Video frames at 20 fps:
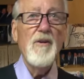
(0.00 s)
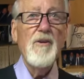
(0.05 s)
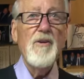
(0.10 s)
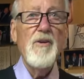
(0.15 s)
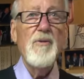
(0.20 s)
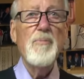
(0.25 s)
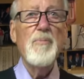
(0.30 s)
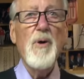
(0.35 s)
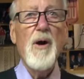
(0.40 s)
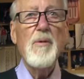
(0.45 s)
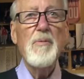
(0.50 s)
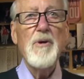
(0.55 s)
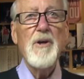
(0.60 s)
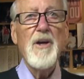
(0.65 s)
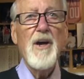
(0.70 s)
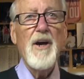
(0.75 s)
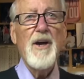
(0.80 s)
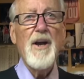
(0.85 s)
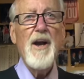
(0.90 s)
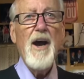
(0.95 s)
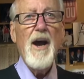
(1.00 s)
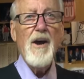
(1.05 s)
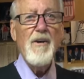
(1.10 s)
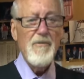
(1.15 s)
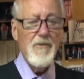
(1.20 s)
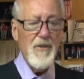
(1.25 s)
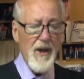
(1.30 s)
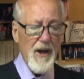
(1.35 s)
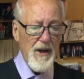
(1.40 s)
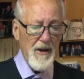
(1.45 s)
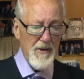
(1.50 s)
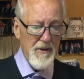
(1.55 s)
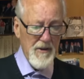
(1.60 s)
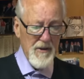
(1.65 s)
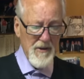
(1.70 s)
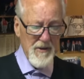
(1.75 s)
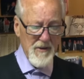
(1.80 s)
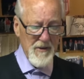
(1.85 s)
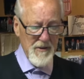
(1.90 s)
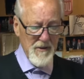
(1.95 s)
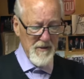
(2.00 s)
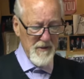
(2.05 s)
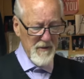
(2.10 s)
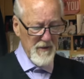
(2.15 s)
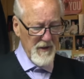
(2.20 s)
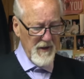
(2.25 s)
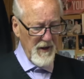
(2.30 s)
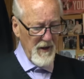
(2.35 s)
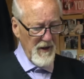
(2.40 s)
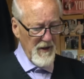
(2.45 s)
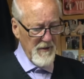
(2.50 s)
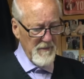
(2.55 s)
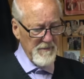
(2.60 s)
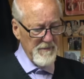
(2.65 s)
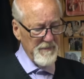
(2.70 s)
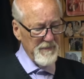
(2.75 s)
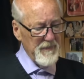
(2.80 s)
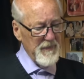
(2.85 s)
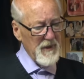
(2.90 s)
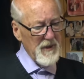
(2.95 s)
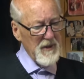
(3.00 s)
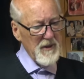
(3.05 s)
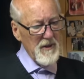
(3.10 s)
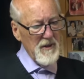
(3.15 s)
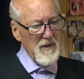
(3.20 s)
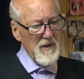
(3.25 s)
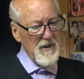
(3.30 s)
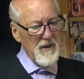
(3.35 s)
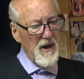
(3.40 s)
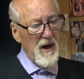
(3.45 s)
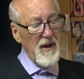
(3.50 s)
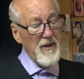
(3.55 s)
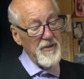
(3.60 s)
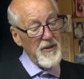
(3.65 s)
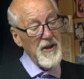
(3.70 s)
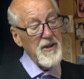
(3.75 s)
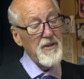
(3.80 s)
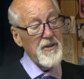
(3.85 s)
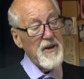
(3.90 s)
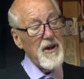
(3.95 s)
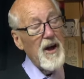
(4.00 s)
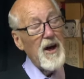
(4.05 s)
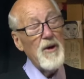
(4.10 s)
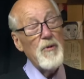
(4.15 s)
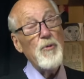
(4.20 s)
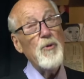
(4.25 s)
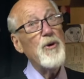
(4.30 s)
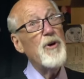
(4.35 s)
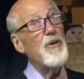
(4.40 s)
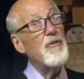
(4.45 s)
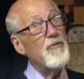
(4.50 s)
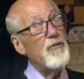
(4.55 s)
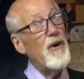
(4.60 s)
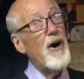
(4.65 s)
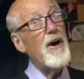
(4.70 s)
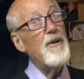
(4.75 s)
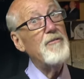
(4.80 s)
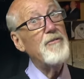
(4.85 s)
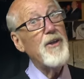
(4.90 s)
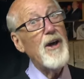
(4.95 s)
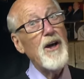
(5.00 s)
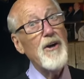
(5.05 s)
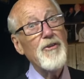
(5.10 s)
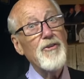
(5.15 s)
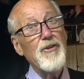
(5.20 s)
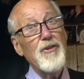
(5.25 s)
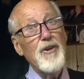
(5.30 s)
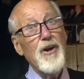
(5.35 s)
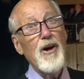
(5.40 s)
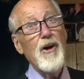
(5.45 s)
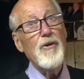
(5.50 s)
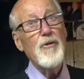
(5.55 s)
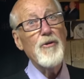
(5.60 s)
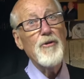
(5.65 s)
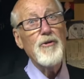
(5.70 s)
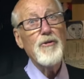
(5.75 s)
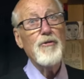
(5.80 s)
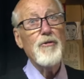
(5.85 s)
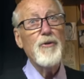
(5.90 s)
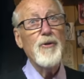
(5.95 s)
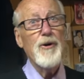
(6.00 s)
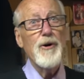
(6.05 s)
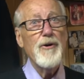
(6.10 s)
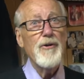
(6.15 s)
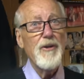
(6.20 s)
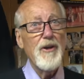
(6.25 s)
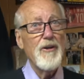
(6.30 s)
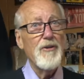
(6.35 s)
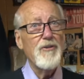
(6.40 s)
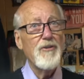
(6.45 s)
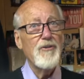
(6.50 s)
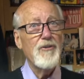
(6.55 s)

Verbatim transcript: you've got to have, have that. Yeah, you got to have it. Yeah. And, you know. I think the guy wanted five thousand dollars for it. That's,